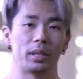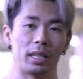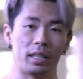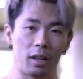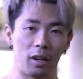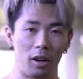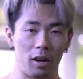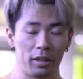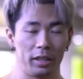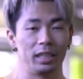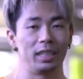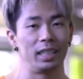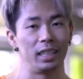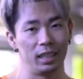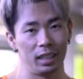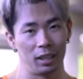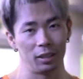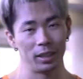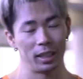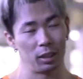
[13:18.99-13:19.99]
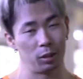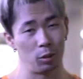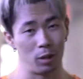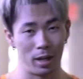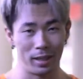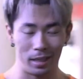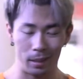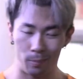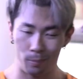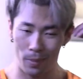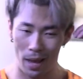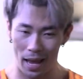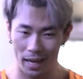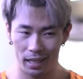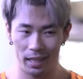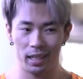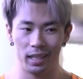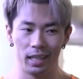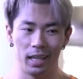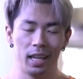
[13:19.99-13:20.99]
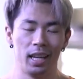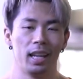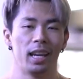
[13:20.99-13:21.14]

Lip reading: and all the details that go on in my head